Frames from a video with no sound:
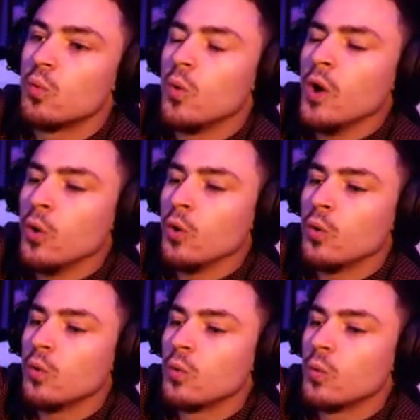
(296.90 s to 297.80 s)

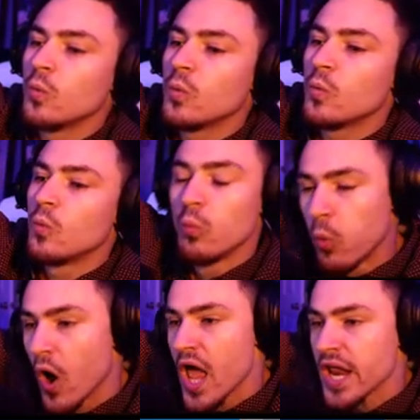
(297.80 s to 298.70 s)
Woo!
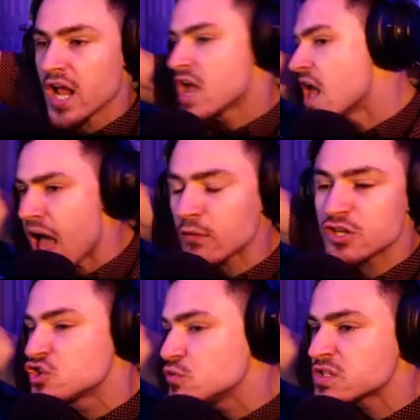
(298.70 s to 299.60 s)
What? How
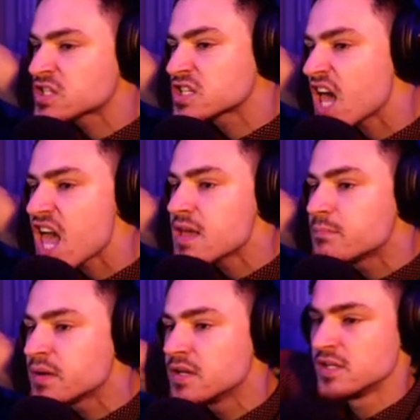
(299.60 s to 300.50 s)
did you
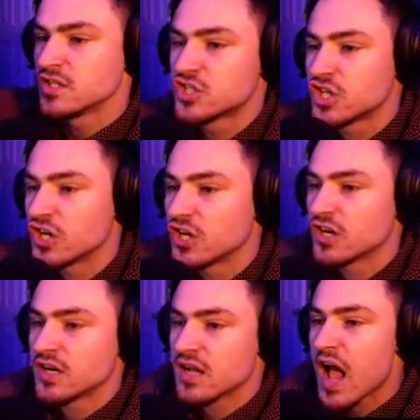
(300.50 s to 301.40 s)
escape?
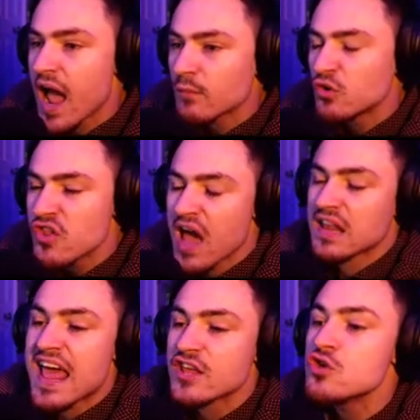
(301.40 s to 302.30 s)
Grr. I will
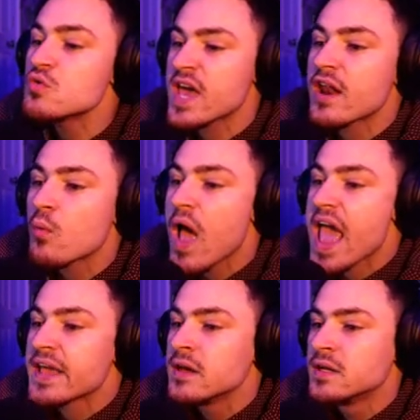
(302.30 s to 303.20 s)
not let you get
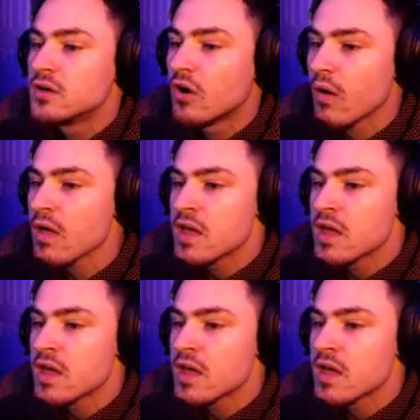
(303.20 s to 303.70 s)
away. Huh?